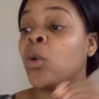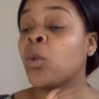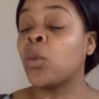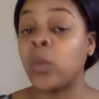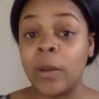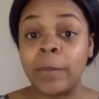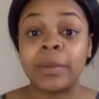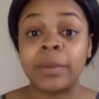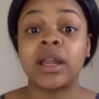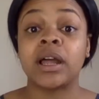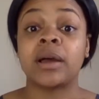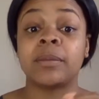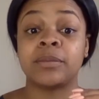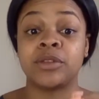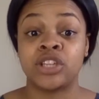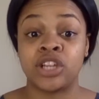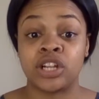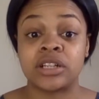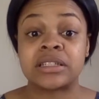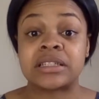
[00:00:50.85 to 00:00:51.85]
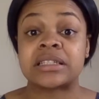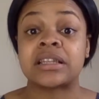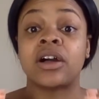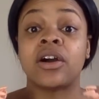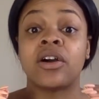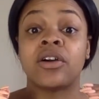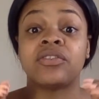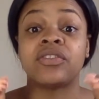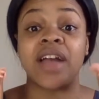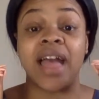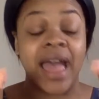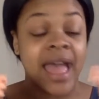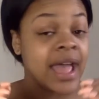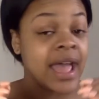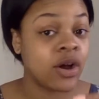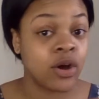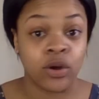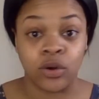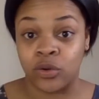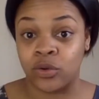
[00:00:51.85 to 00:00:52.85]
whip it up yourself at
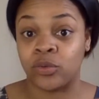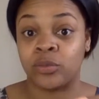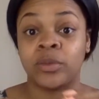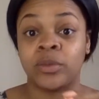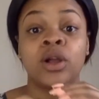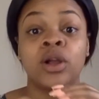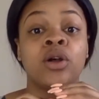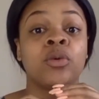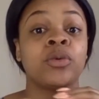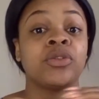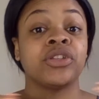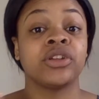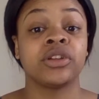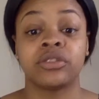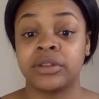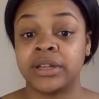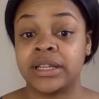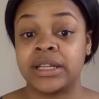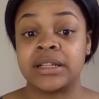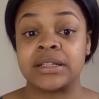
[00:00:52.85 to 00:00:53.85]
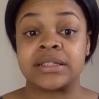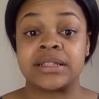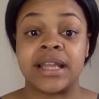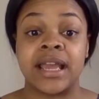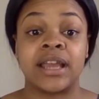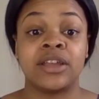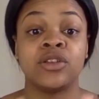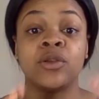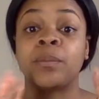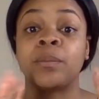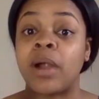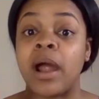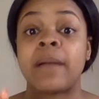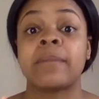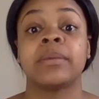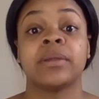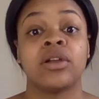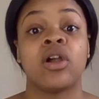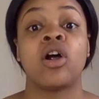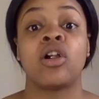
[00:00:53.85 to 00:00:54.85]
home with ingredients that you
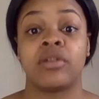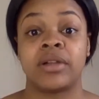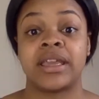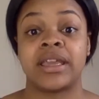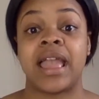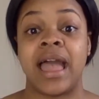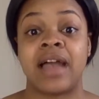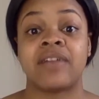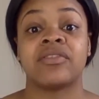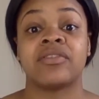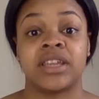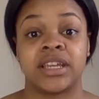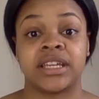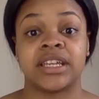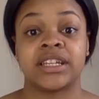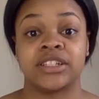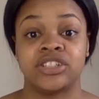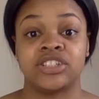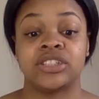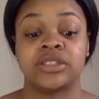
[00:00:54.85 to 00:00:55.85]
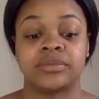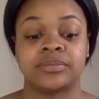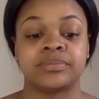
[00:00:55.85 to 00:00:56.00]
probably already have in your kitchen.